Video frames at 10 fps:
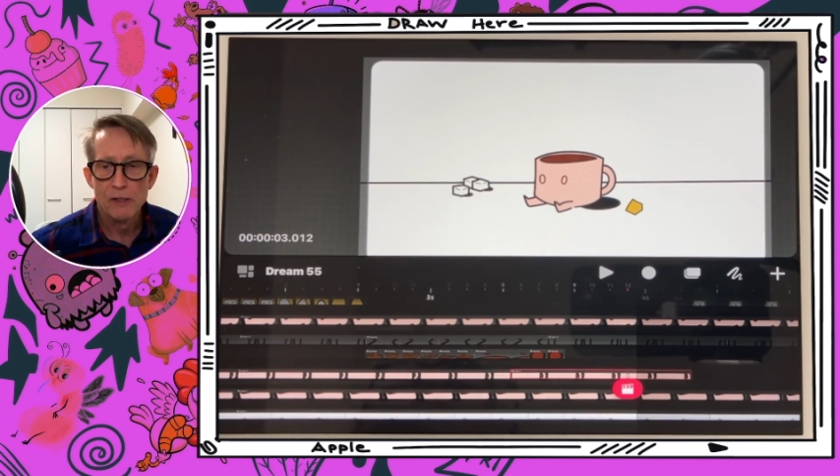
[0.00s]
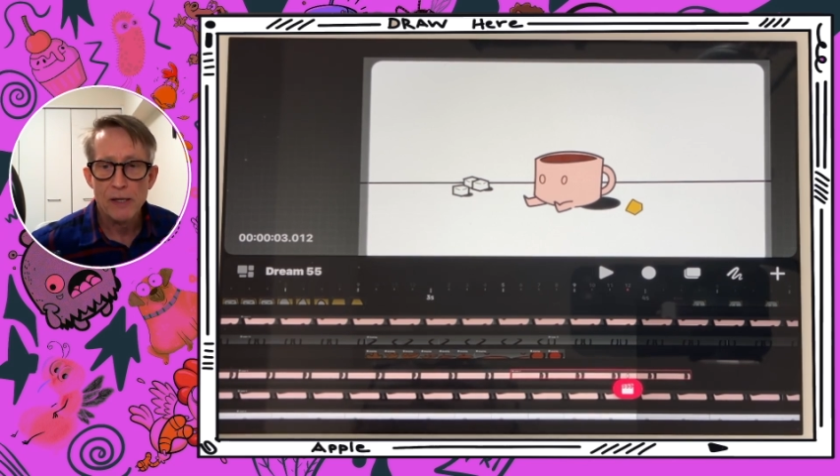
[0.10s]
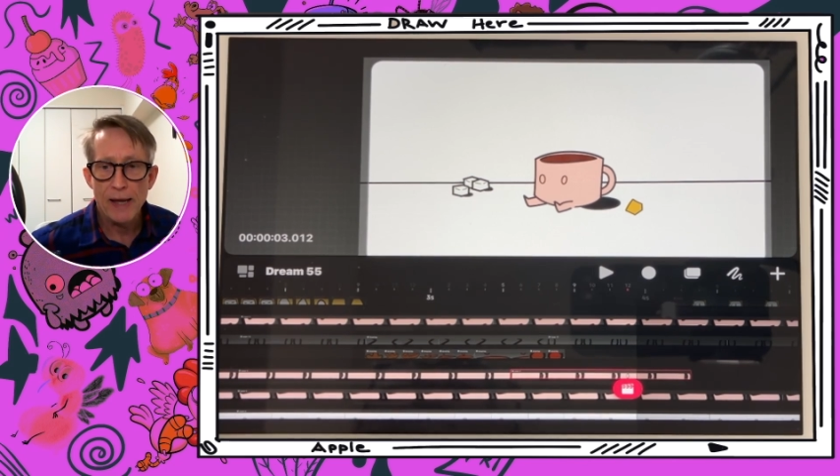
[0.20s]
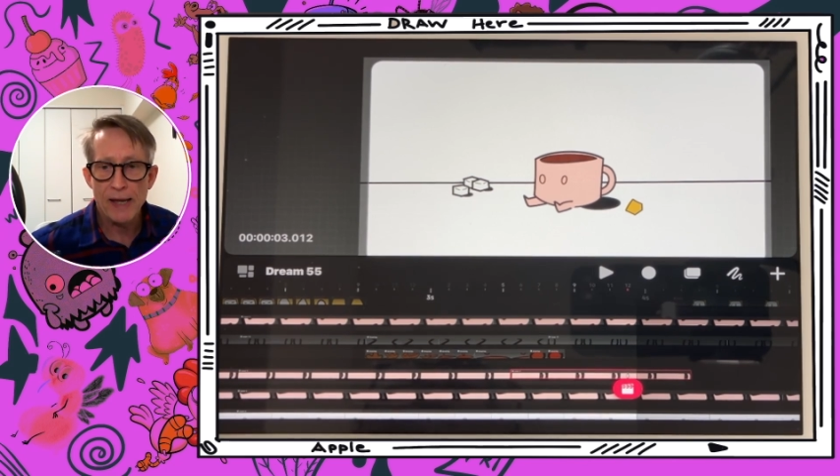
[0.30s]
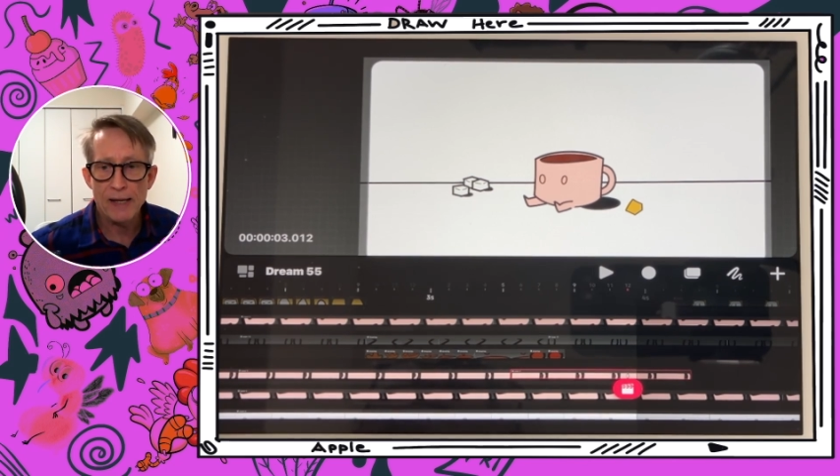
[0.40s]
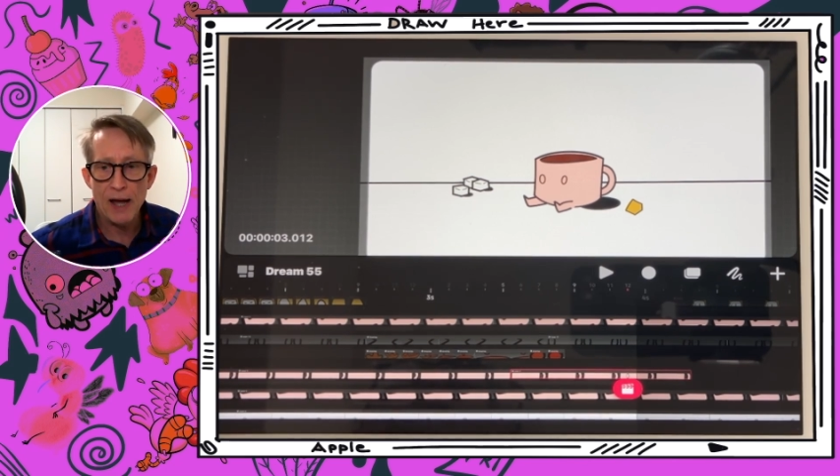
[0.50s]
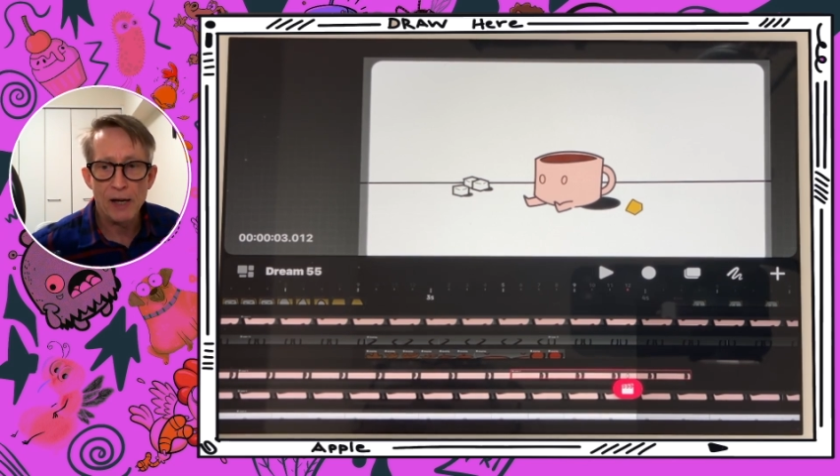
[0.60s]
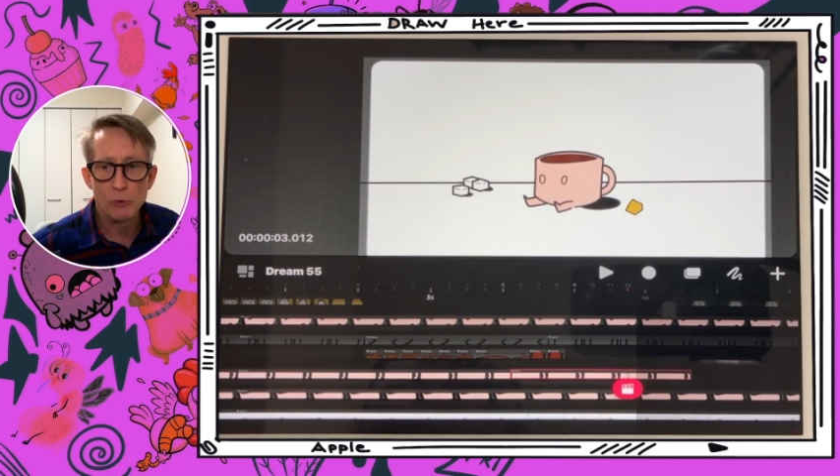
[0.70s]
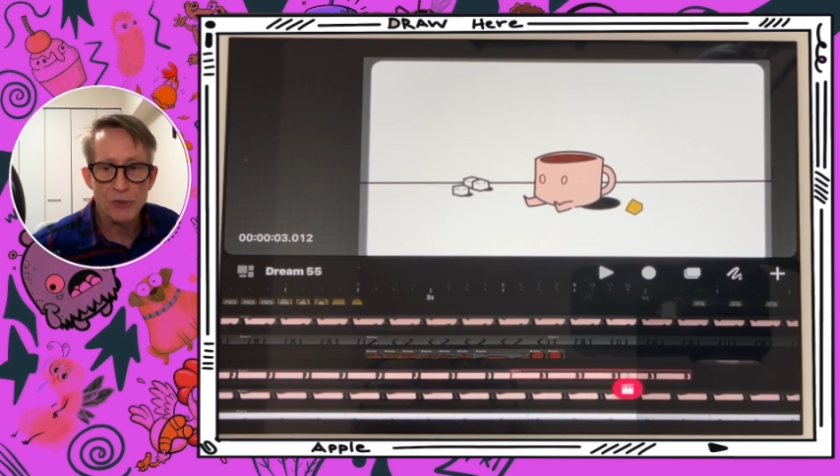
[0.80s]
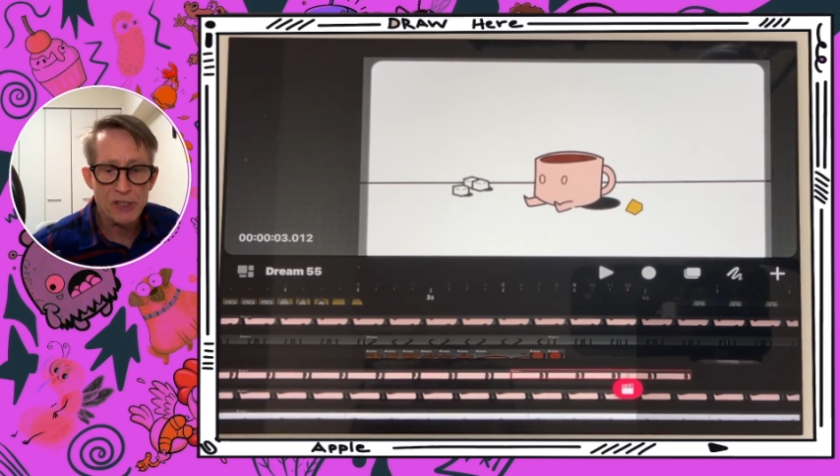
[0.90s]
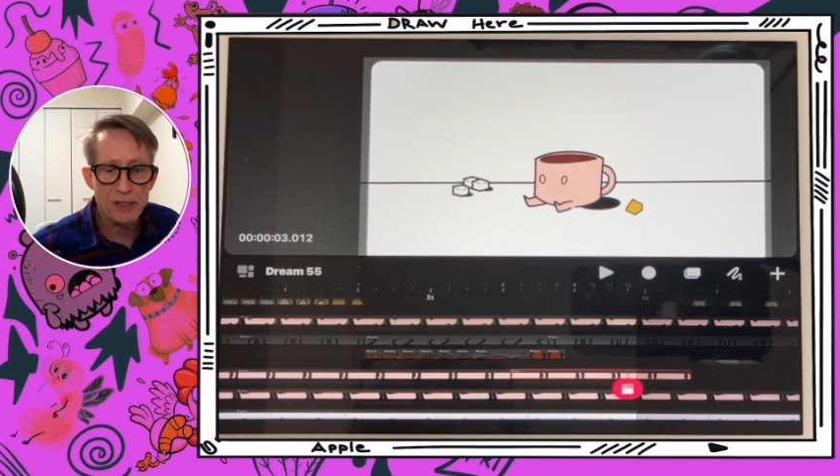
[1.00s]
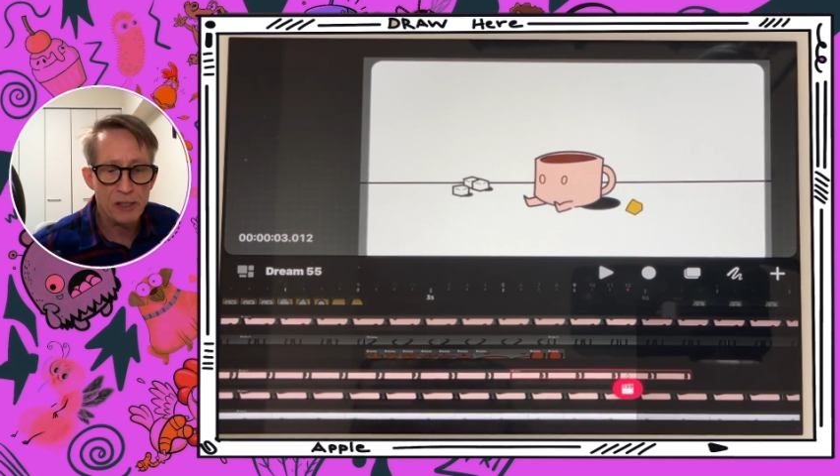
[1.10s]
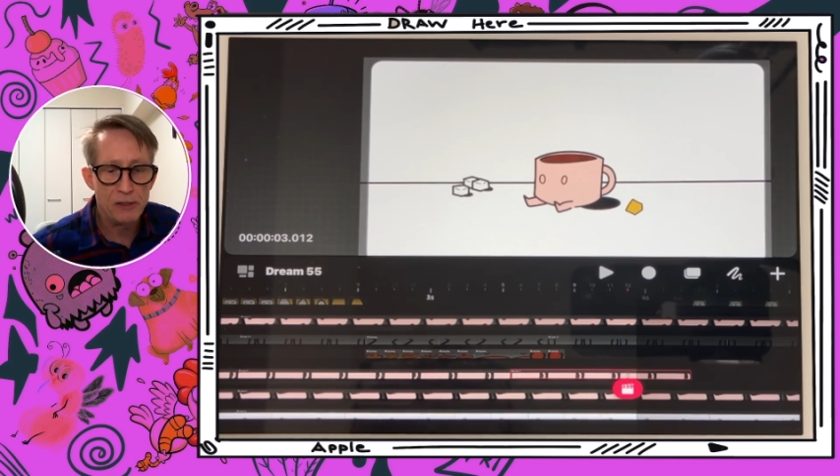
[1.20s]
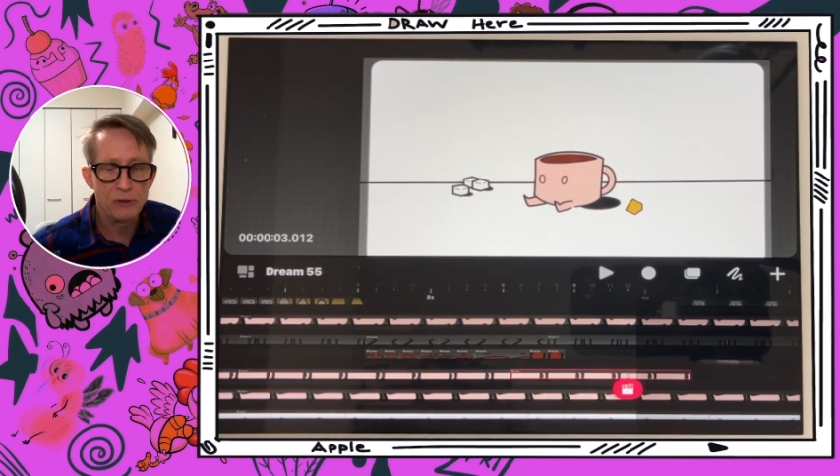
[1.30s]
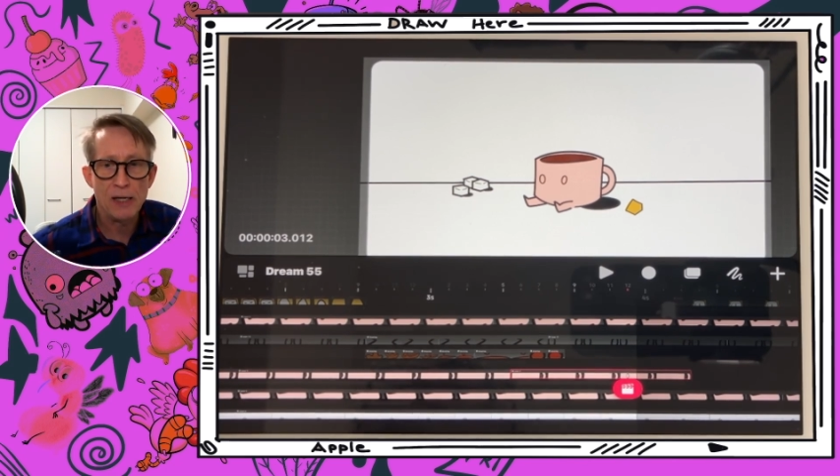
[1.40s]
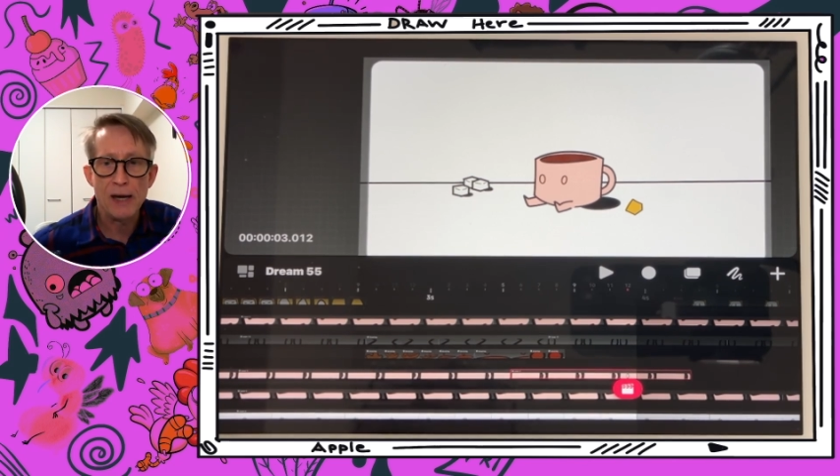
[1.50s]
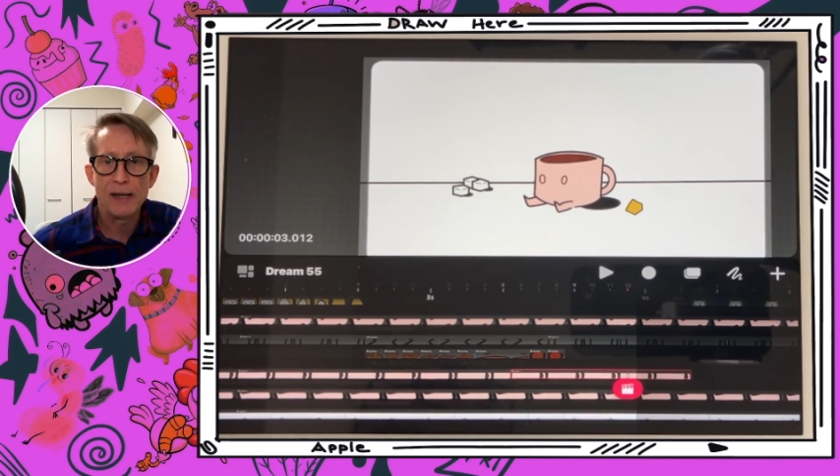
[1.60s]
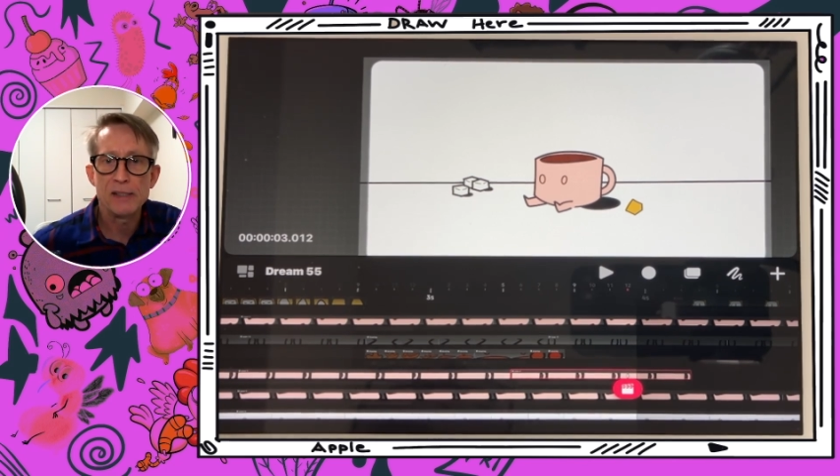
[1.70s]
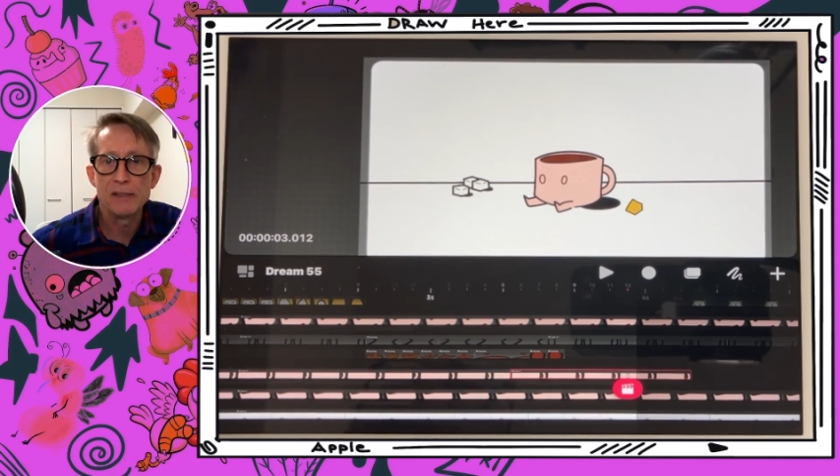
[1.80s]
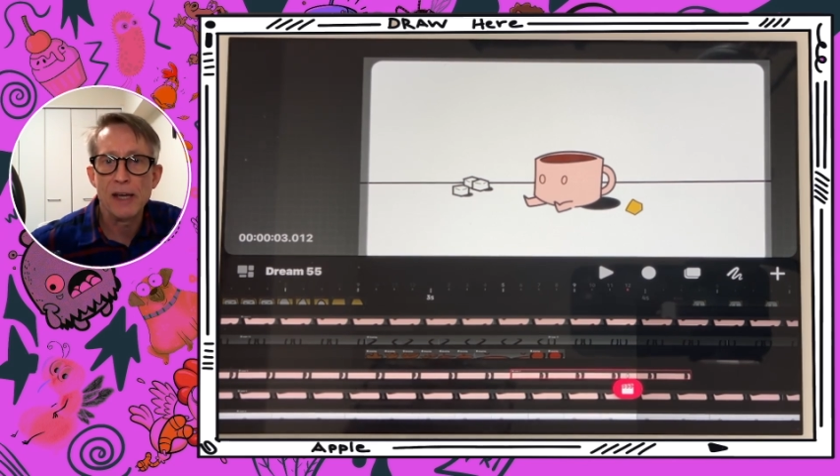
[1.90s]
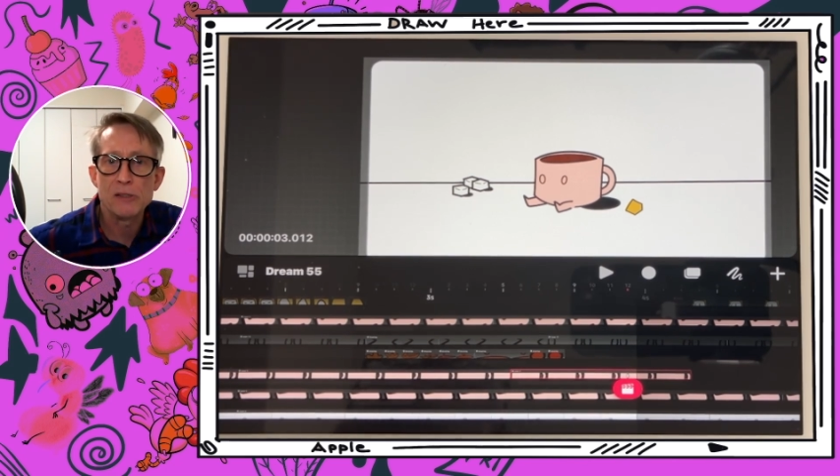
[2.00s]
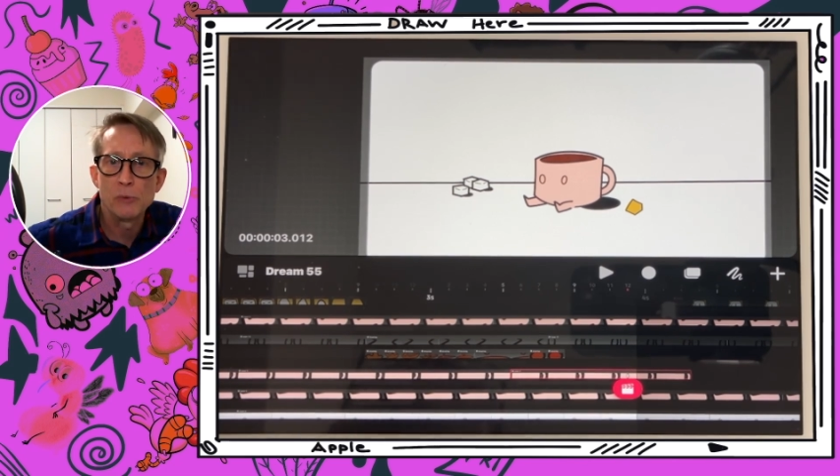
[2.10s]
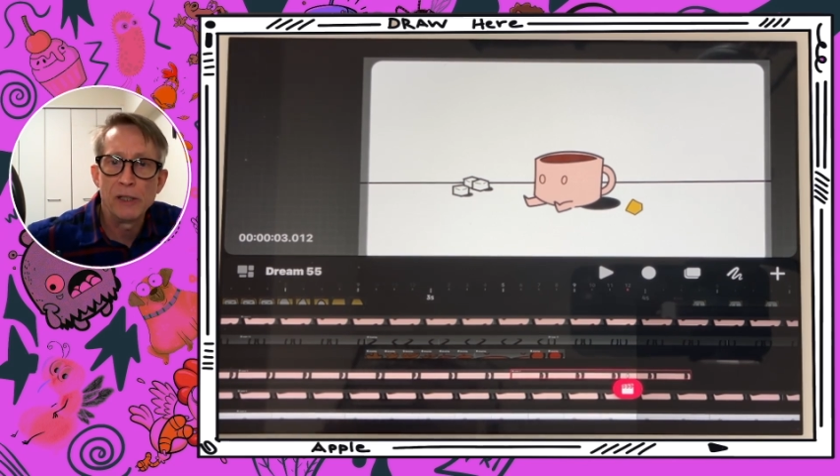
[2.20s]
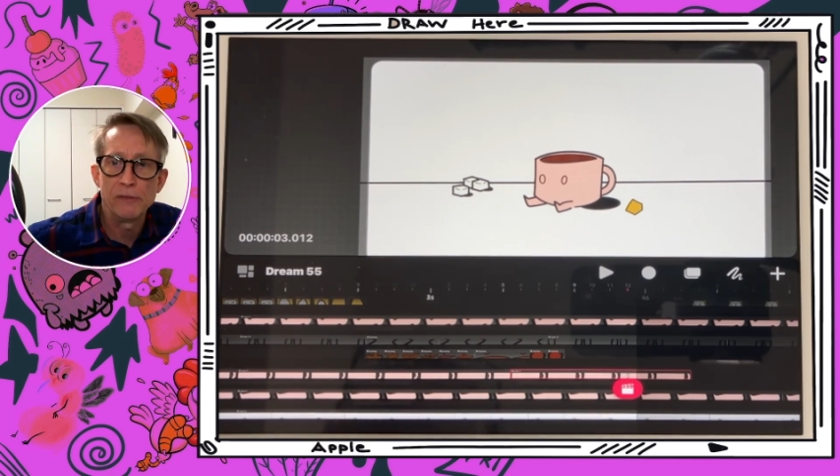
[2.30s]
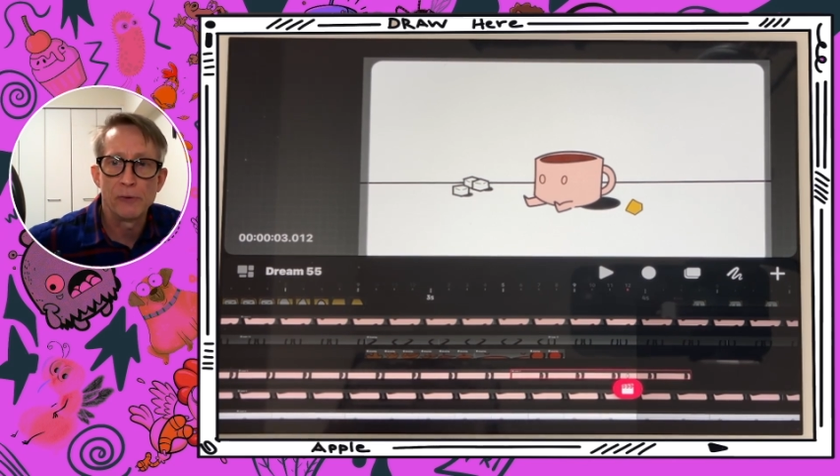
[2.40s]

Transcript: And I will see you guys next week for